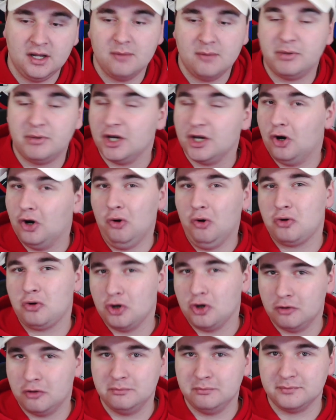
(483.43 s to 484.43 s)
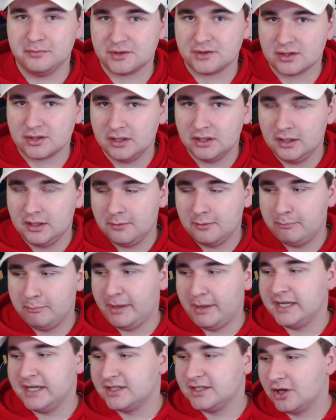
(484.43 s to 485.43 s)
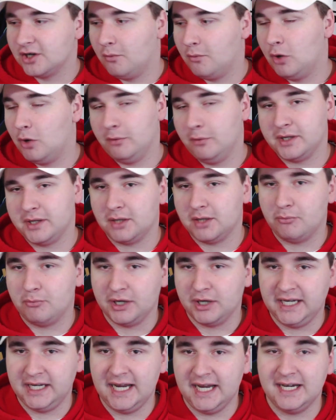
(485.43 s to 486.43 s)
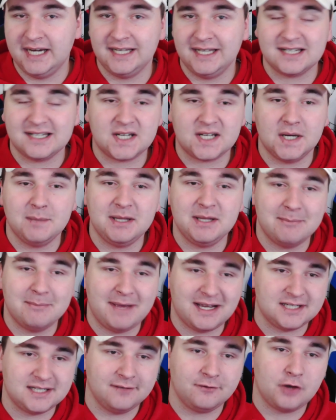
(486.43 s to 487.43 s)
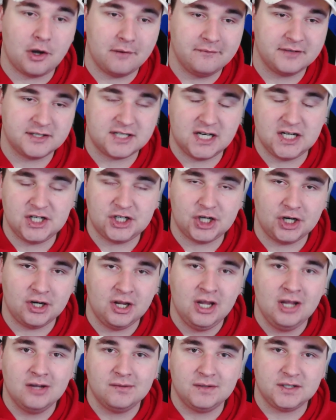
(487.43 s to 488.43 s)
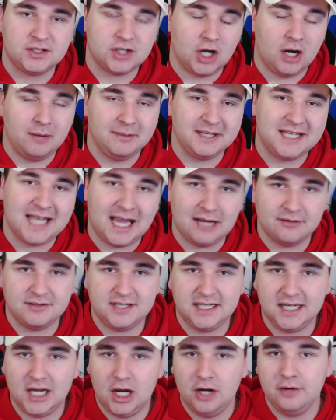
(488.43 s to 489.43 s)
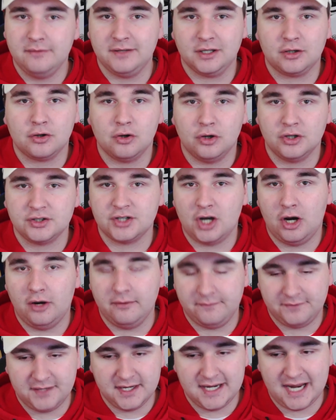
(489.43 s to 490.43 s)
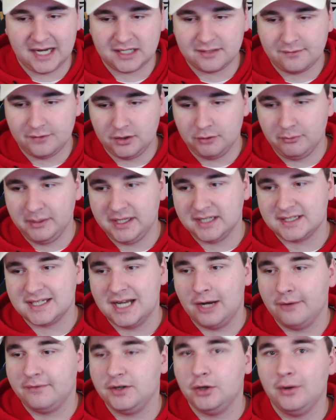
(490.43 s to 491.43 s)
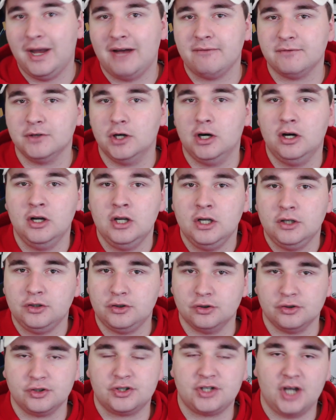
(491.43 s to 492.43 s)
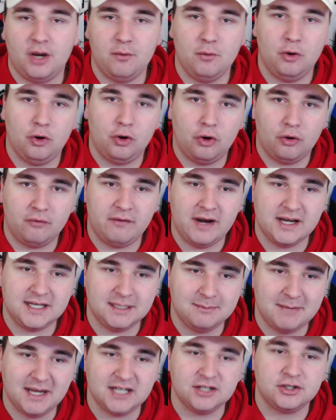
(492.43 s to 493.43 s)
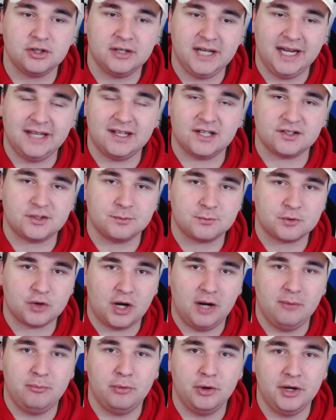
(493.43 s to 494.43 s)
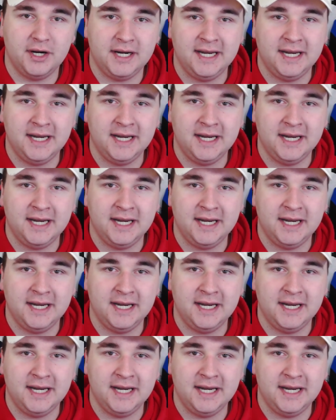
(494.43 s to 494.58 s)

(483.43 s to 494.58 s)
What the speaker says: But it all comes based on what we can bring in. And that's going to be the massive conversation for Derby County over the course of the next few weeks. Now, if you have not done so already, make sure you hit that subscribe button.